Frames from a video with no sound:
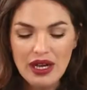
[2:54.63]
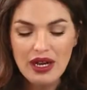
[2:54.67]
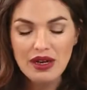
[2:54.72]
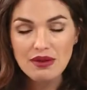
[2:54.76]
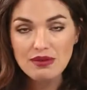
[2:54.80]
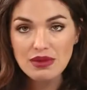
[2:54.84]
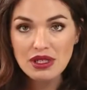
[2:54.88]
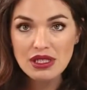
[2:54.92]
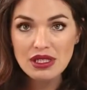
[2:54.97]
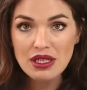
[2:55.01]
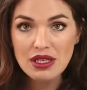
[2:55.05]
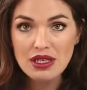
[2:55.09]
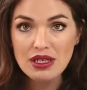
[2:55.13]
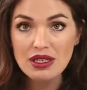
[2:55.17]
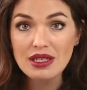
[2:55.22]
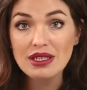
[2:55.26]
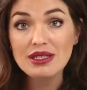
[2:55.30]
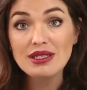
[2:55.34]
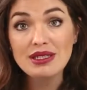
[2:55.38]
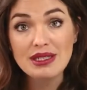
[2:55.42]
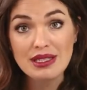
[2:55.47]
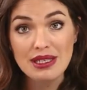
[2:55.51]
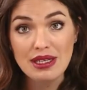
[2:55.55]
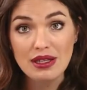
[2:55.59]
comes to
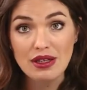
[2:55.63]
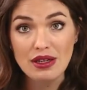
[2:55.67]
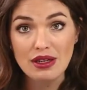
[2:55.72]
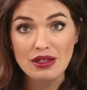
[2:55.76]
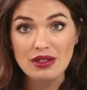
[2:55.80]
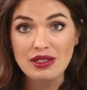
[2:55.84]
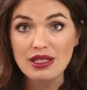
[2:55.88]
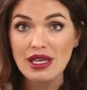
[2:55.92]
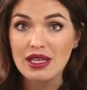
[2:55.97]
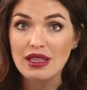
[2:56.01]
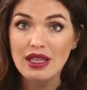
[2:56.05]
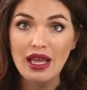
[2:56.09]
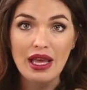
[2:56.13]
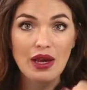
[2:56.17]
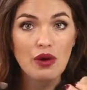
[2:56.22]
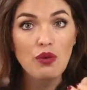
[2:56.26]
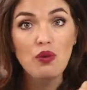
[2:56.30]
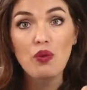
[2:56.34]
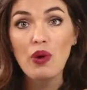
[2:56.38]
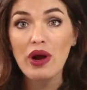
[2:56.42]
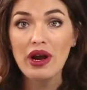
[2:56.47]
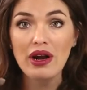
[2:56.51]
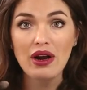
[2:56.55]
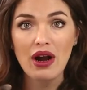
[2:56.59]
concealers and like
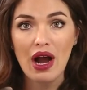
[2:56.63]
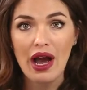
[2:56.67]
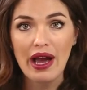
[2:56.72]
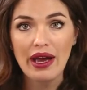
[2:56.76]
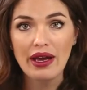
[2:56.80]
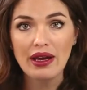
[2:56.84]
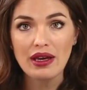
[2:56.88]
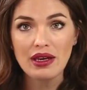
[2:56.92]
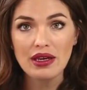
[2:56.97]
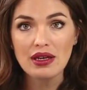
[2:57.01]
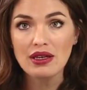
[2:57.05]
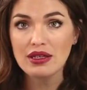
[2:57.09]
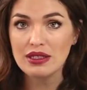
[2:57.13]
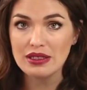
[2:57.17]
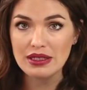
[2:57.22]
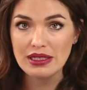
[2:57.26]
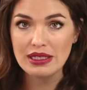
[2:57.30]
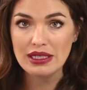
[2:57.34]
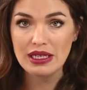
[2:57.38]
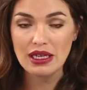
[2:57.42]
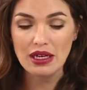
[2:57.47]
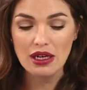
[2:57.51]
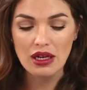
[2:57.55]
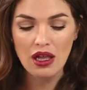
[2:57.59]
where I
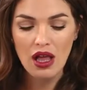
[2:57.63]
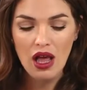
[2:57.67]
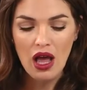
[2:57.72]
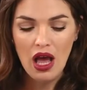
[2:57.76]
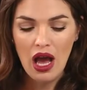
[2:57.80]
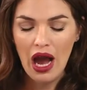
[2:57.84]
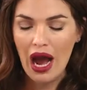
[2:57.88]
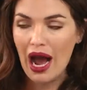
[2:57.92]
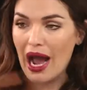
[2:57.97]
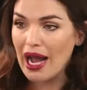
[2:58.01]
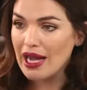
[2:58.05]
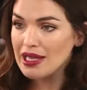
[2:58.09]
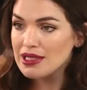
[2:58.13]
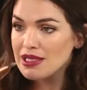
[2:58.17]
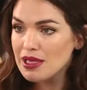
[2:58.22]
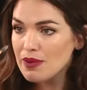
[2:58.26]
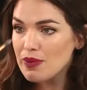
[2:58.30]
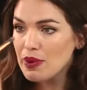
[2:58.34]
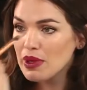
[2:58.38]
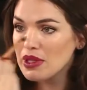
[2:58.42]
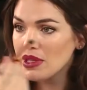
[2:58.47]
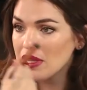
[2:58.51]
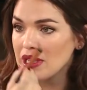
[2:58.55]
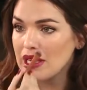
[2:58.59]
conceal, I
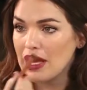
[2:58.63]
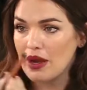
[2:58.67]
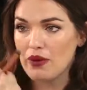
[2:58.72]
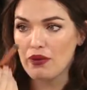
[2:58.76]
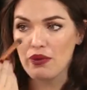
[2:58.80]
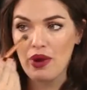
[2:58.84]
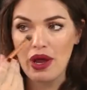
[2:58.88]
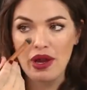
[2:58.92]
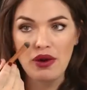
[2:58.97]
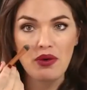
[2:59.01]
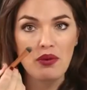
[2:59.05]
typically get red